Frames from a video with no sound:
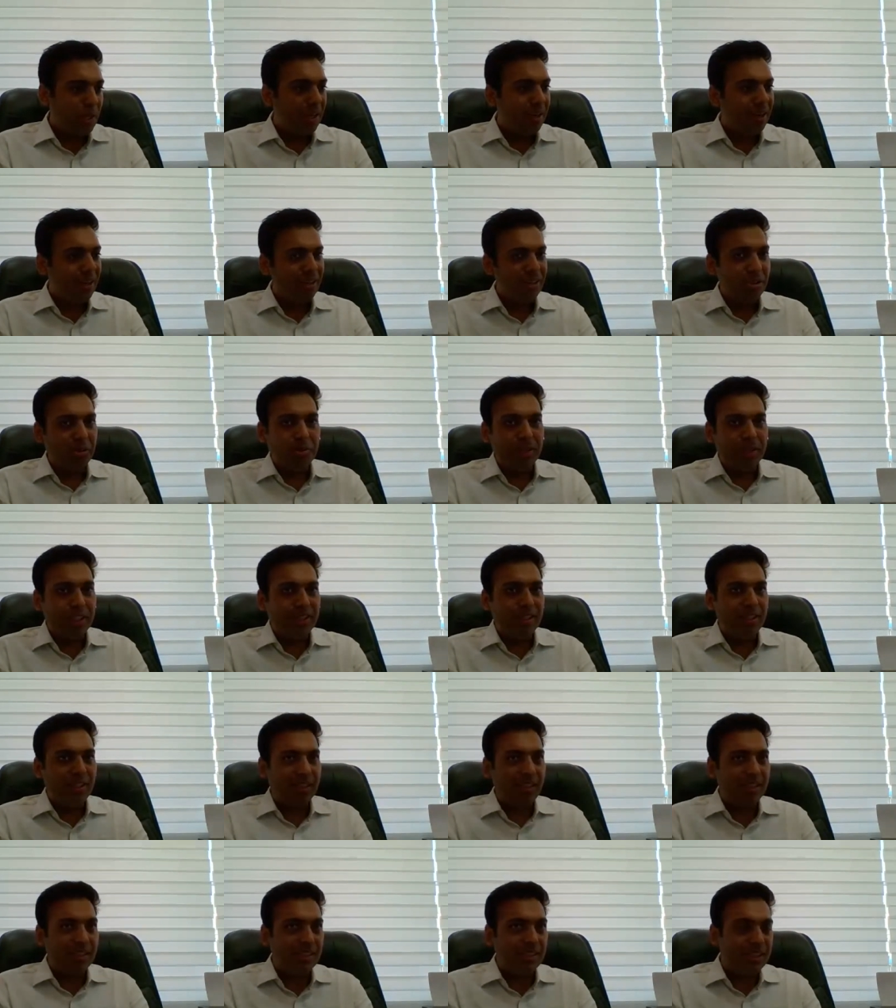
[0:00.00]
uh, to meet
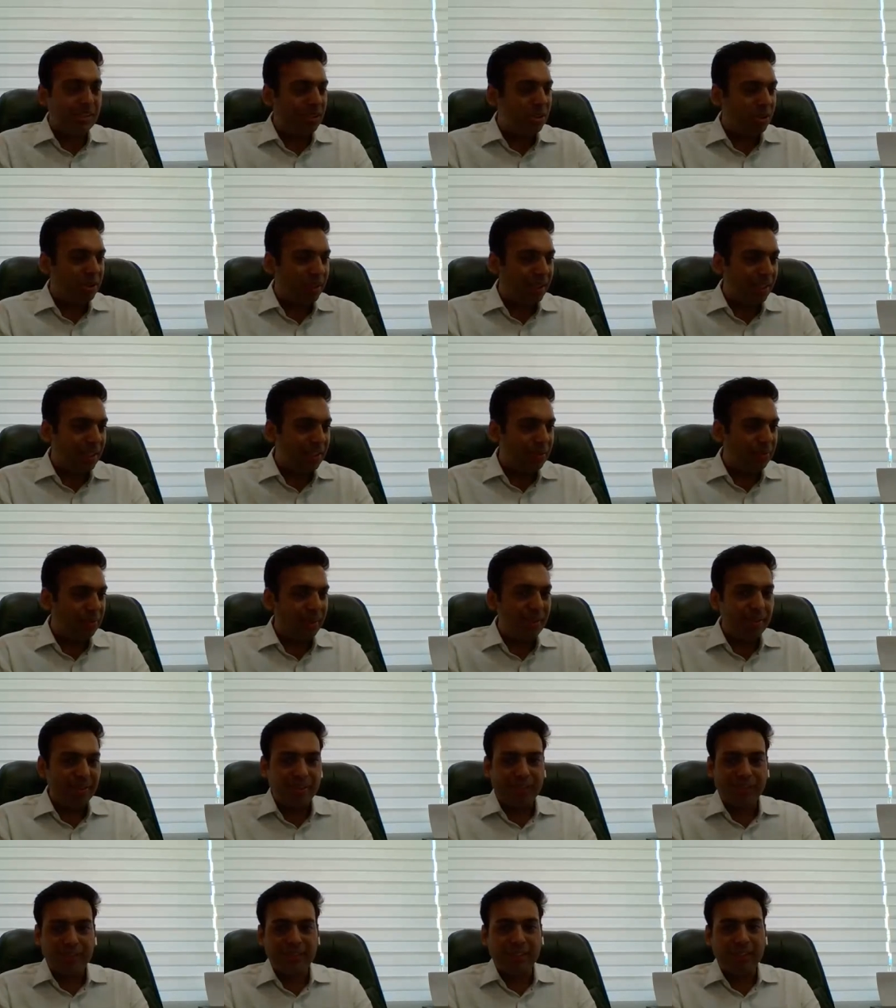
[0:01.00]
Dheeraj and Jyoti as
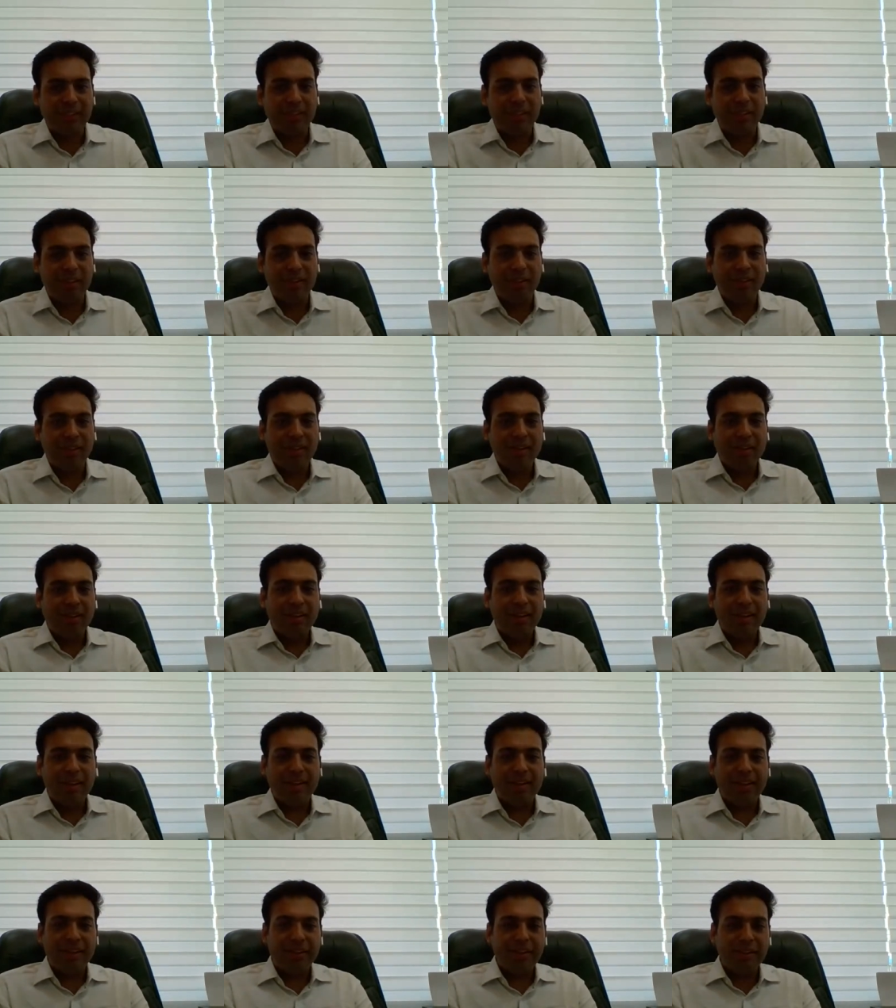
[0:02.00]
well. They sit here,
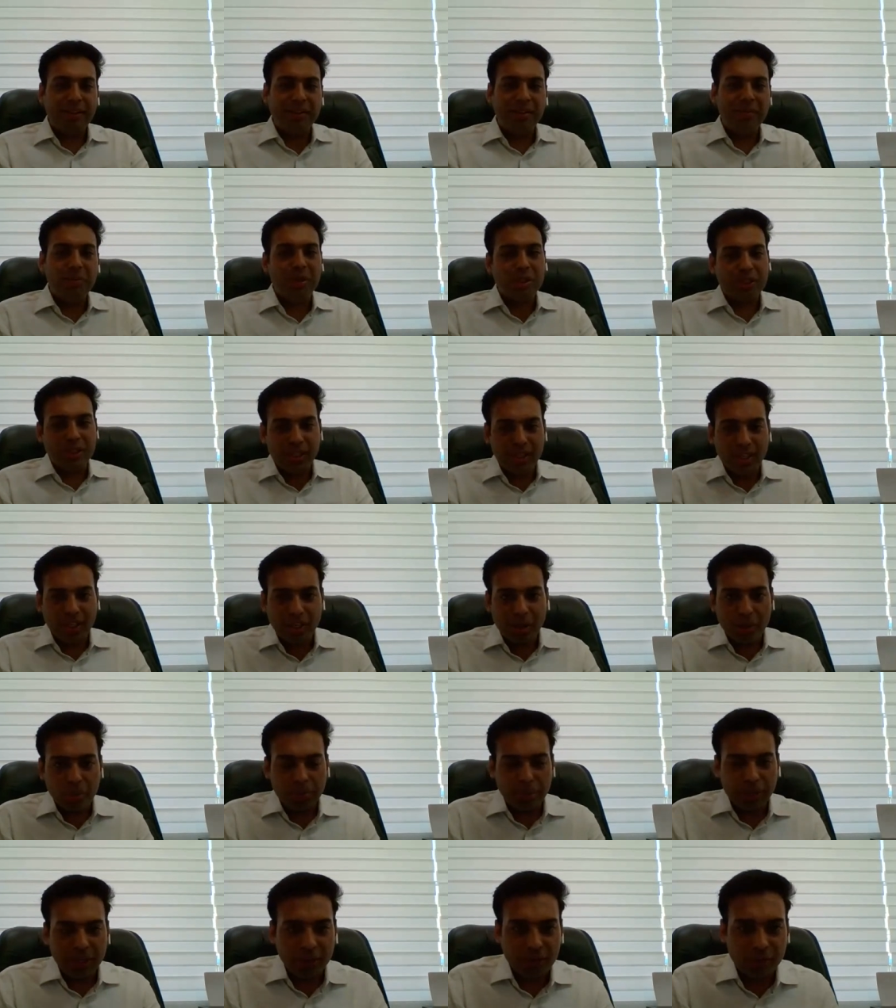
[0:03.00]
and uh, mostly I
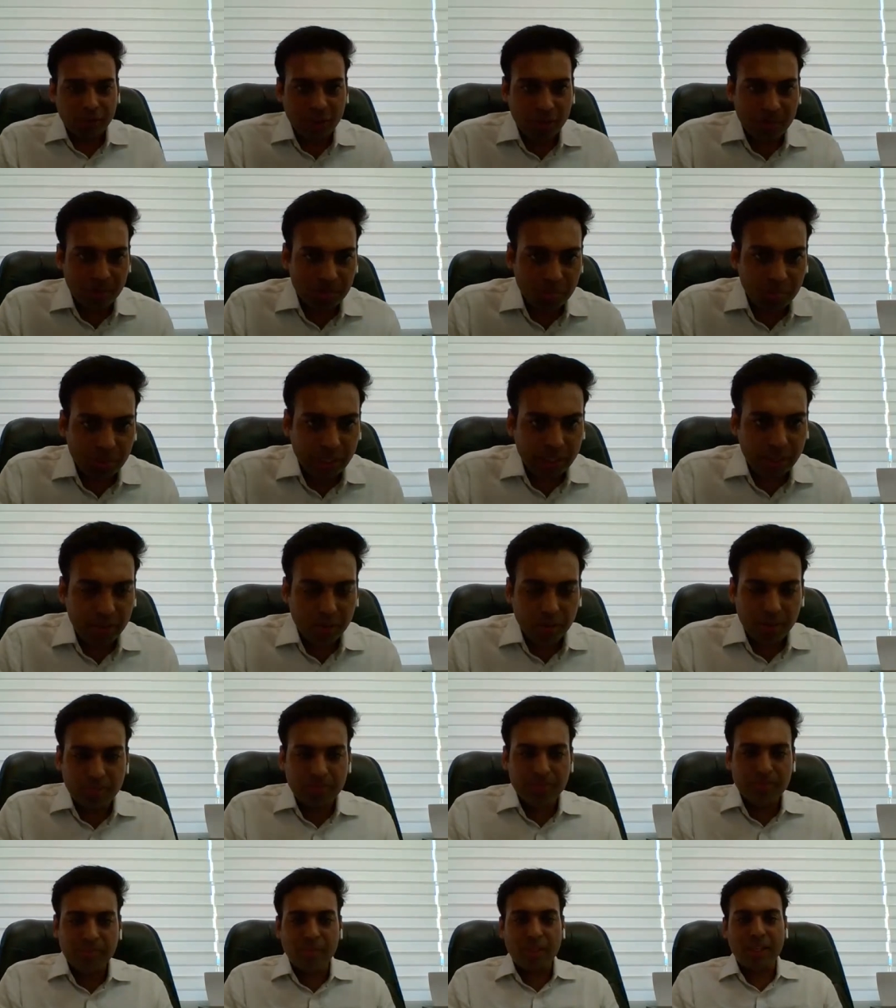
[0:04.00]
operate from my
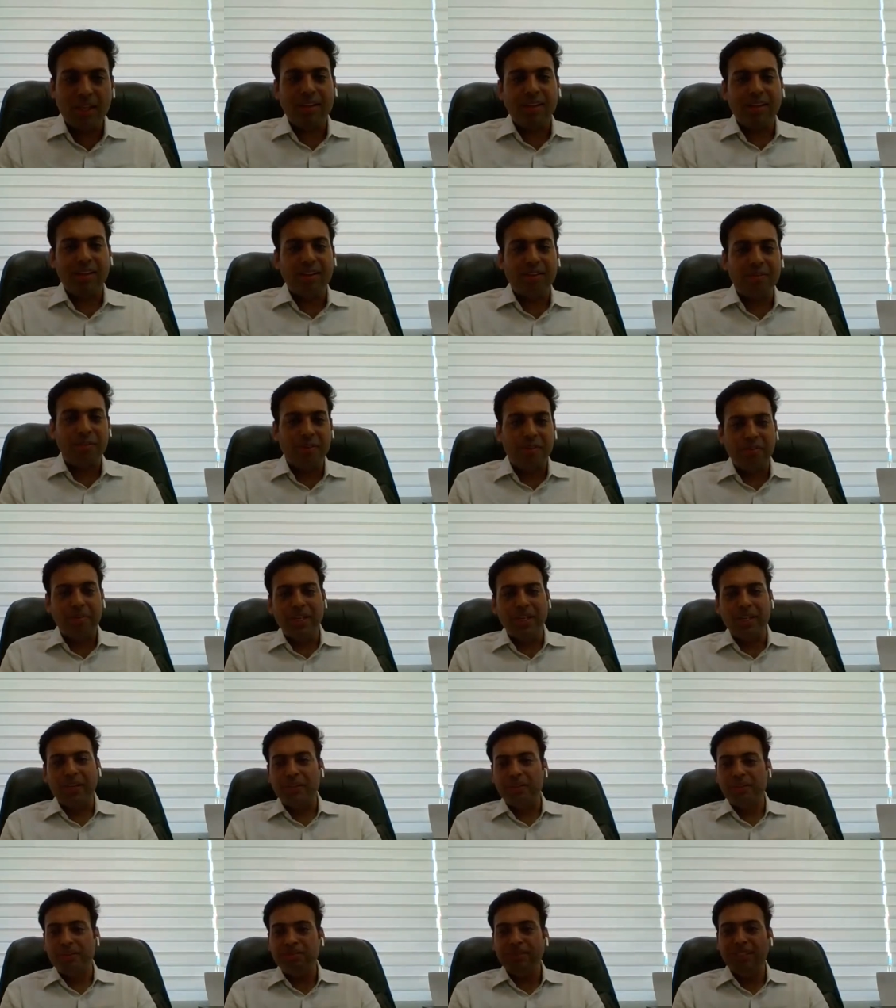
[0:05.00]
home, uh, from my
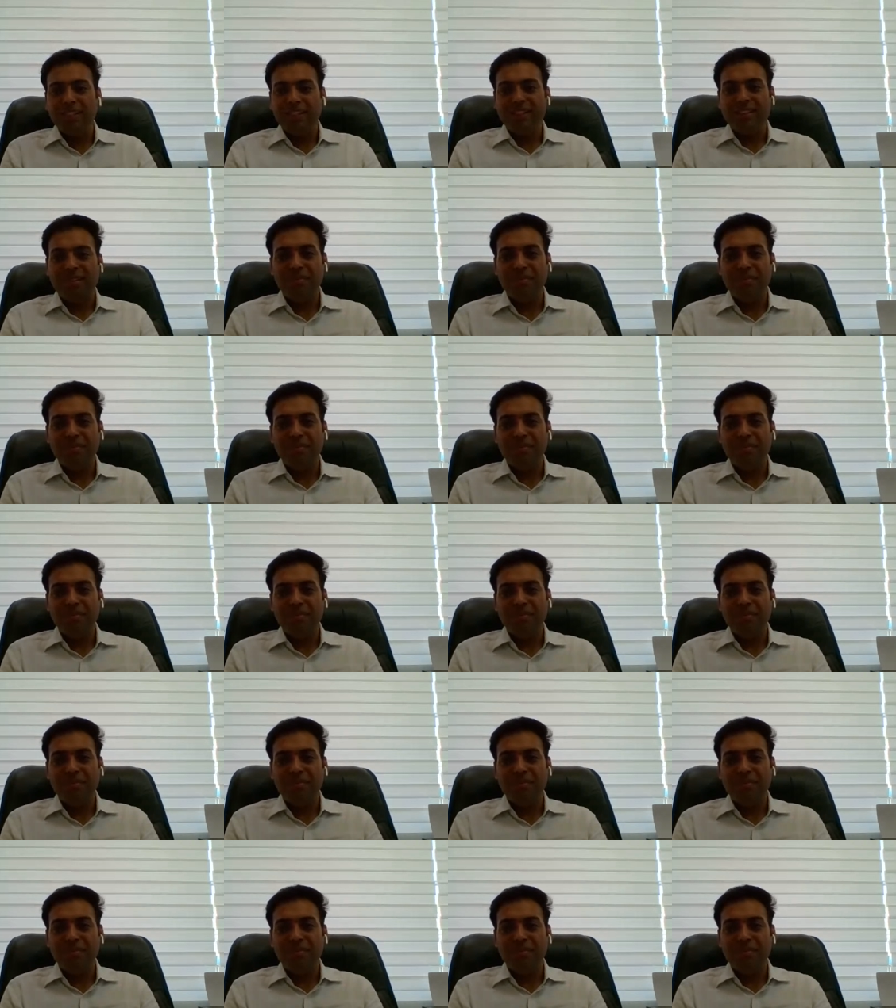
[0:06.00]
room.